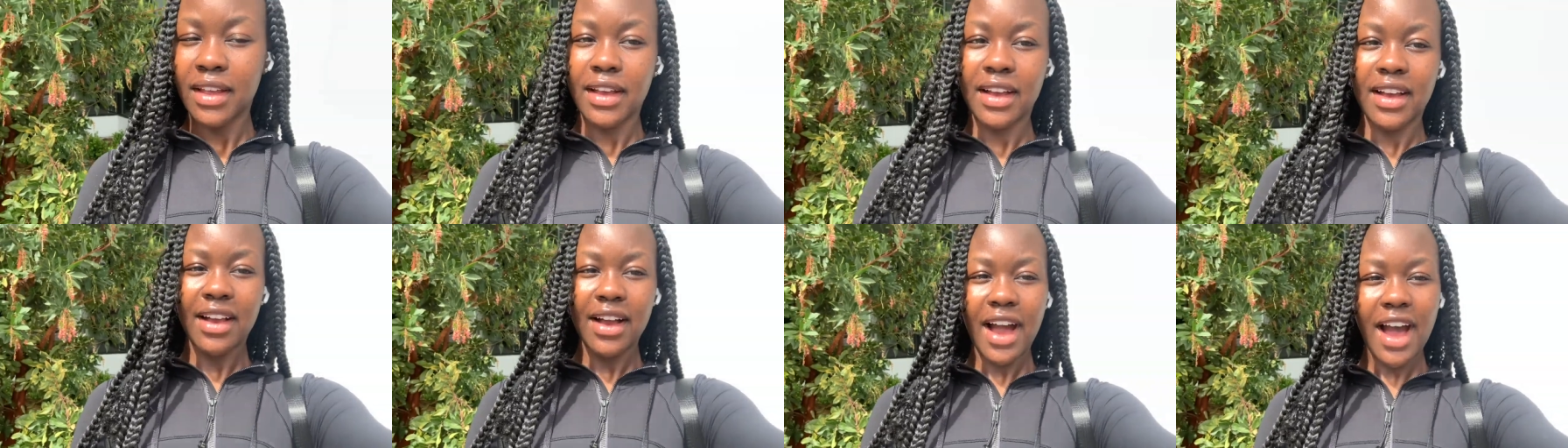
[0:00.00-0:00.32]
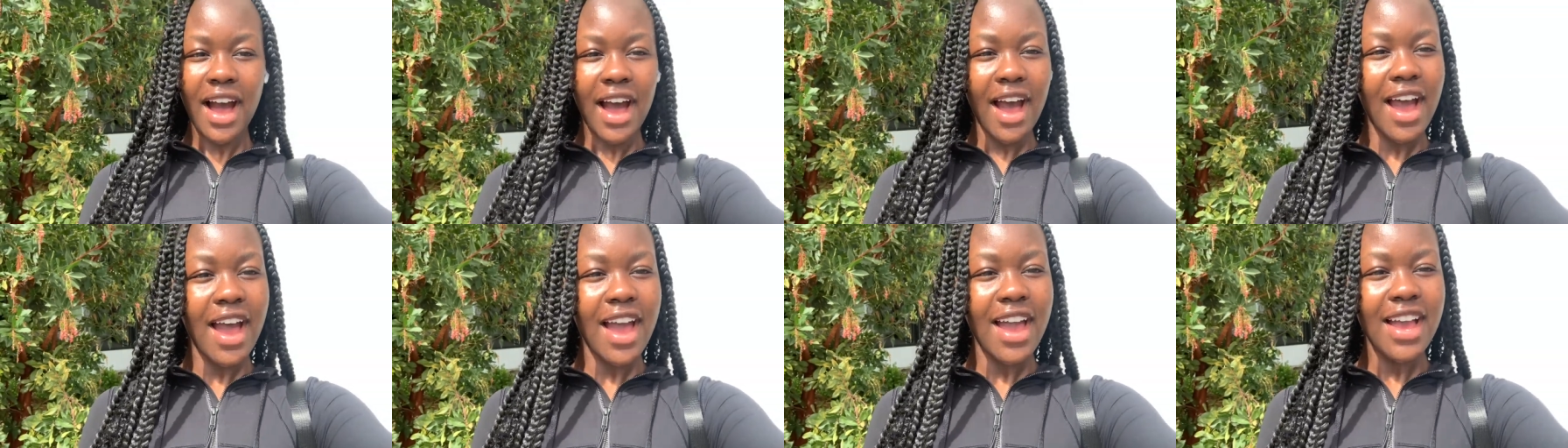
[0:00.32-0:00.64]

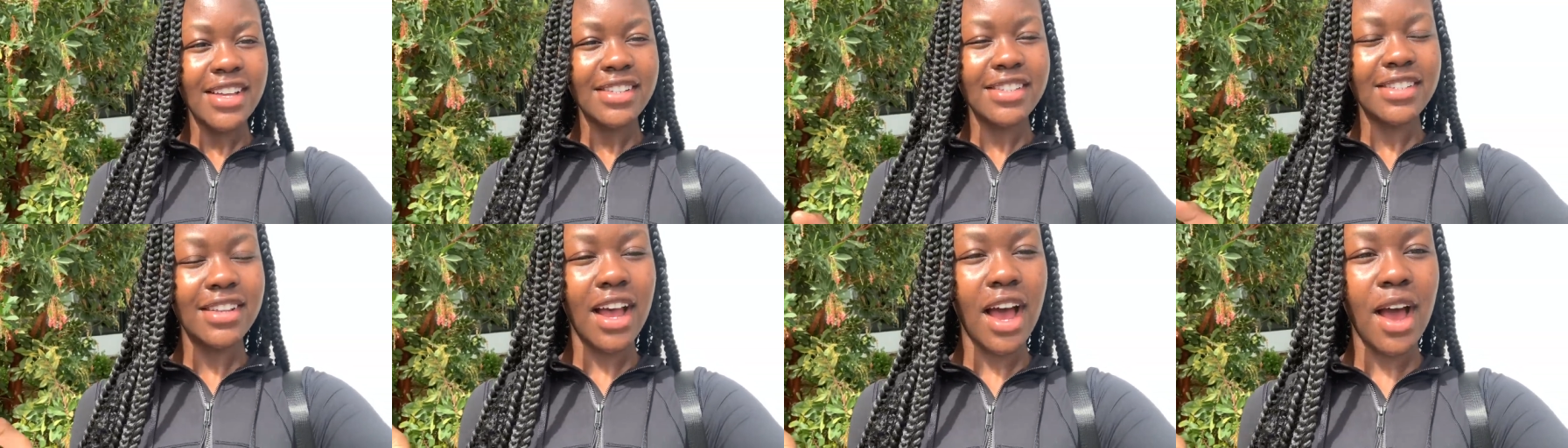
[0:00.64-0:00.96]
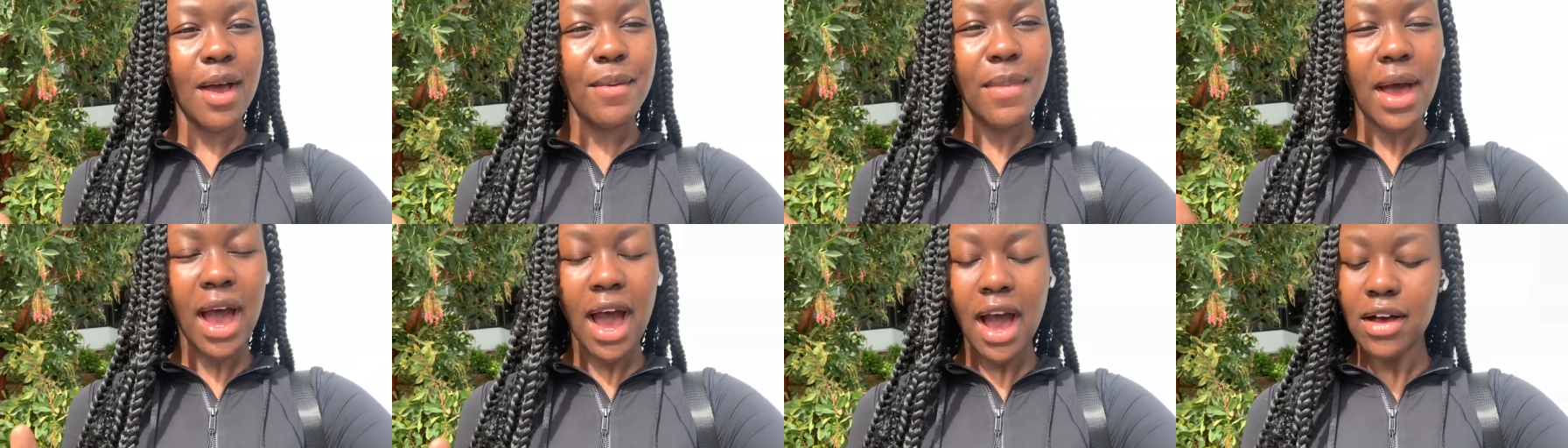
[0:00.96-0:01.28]
Guys,
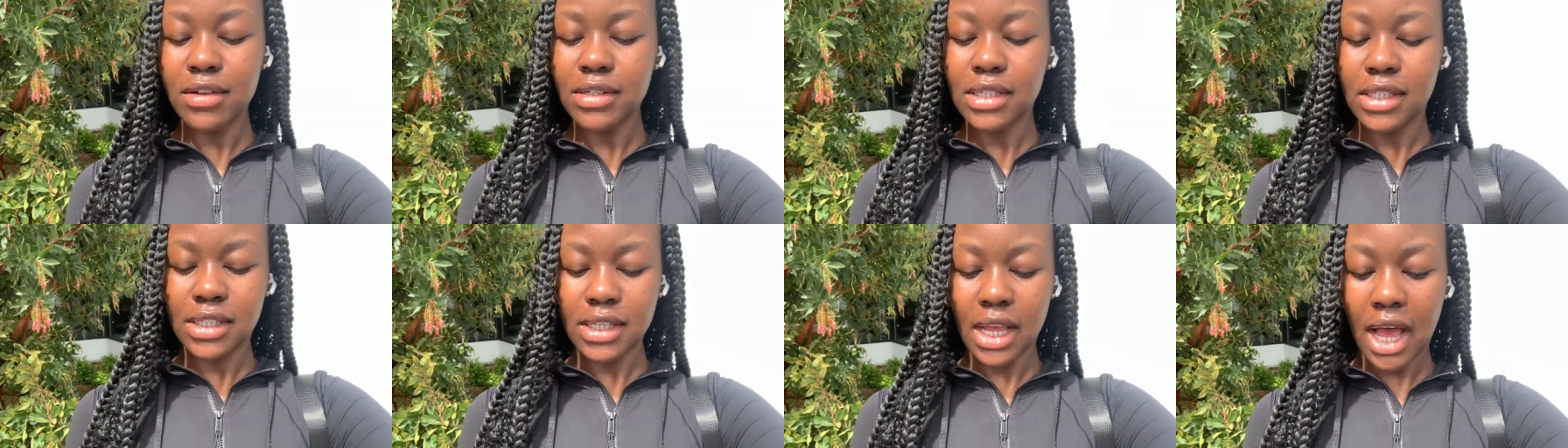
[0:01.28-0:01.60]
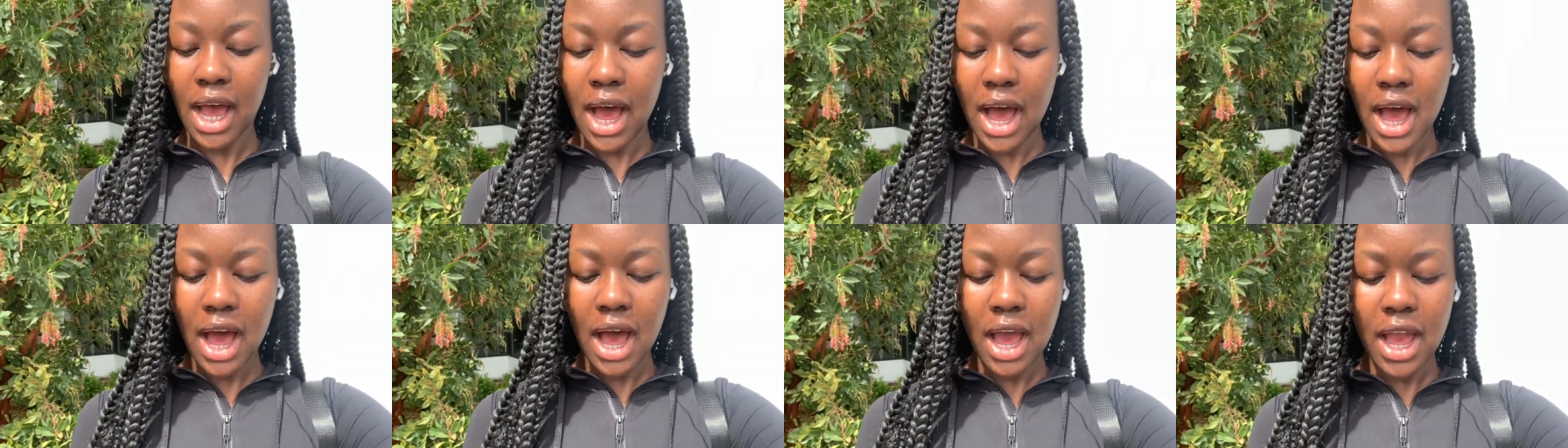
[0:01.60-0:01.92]
I'm
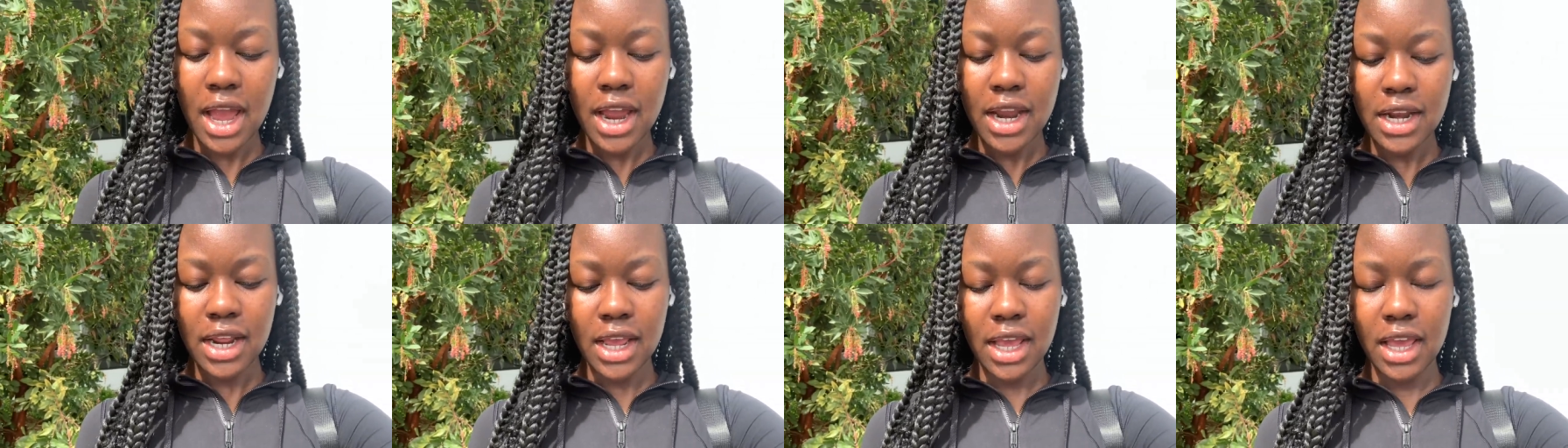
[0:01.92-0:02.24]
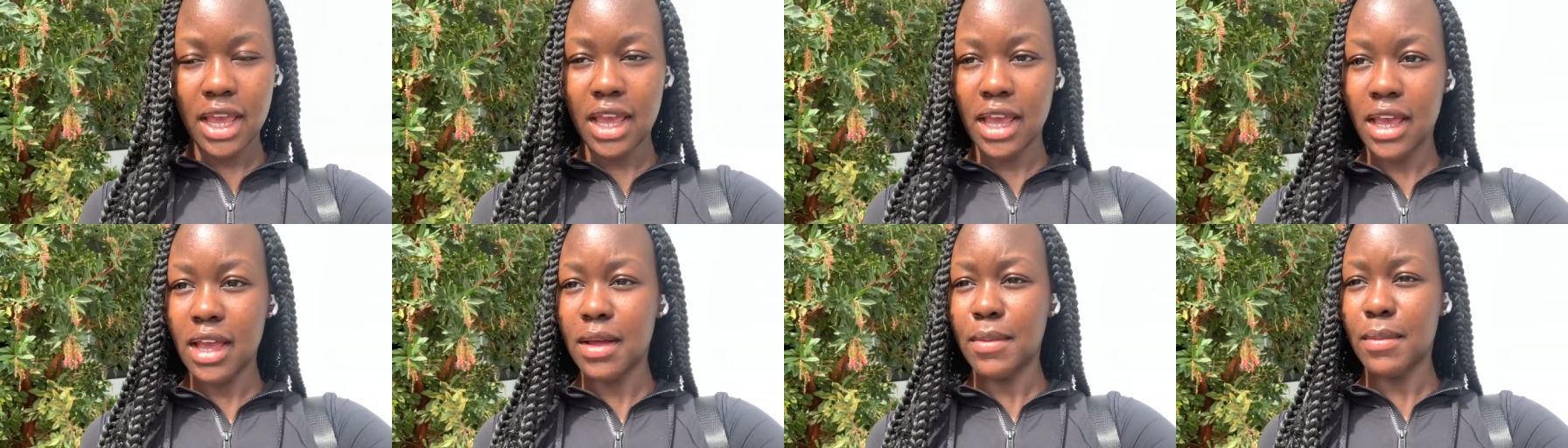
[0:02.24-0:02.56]
outside
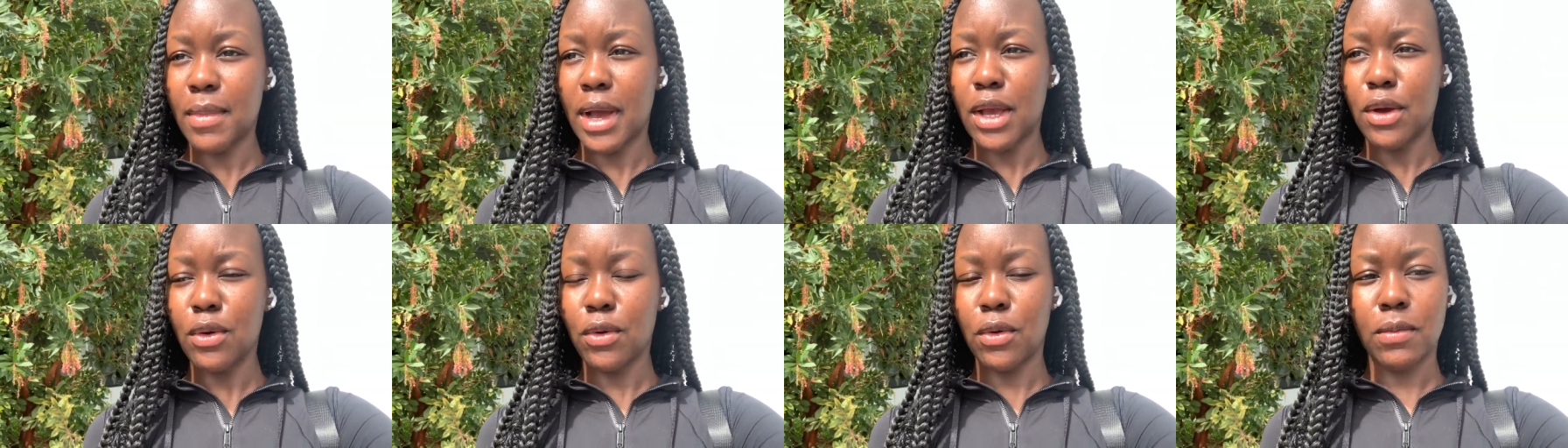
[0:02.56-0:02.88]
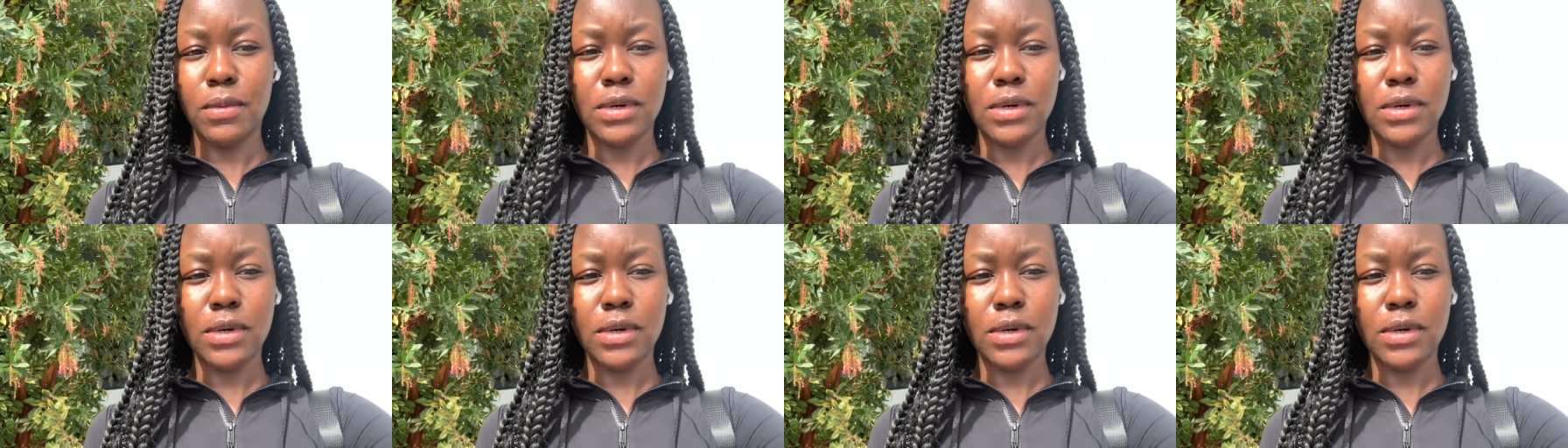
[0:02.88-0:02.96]
and my